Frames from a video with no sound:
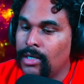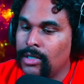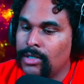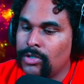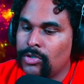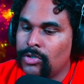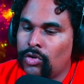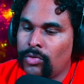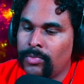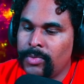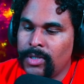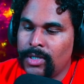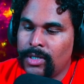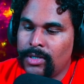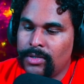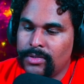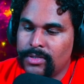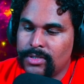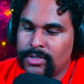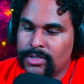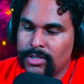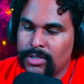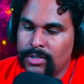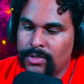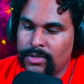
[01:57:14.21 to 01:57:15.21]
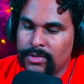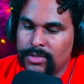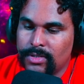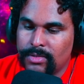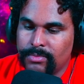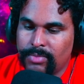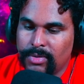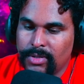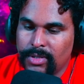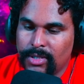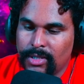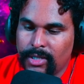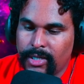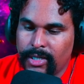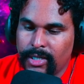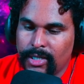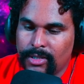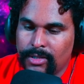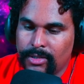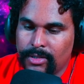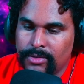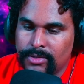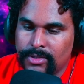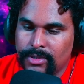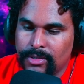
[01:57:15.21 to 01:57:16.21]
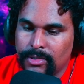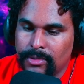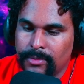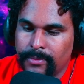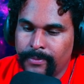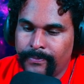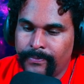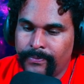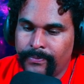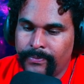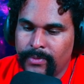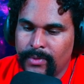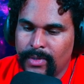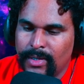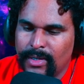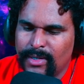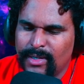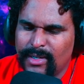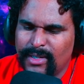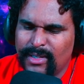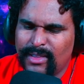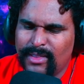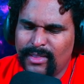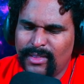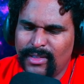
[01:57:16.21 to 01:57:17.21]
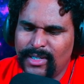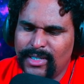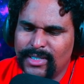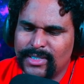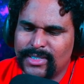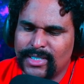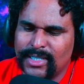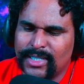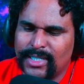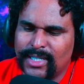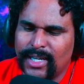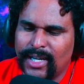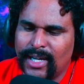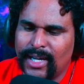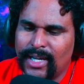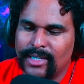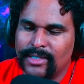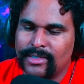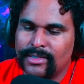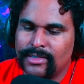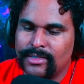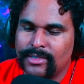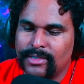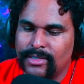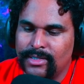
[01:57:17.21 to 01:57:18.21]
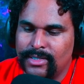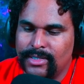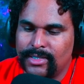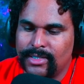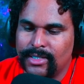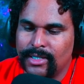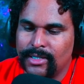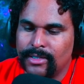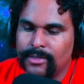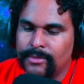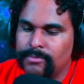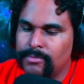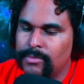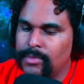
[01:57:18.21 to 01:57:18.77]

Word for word: Colby held his nose and put the light closer. I think it's a cat, he said.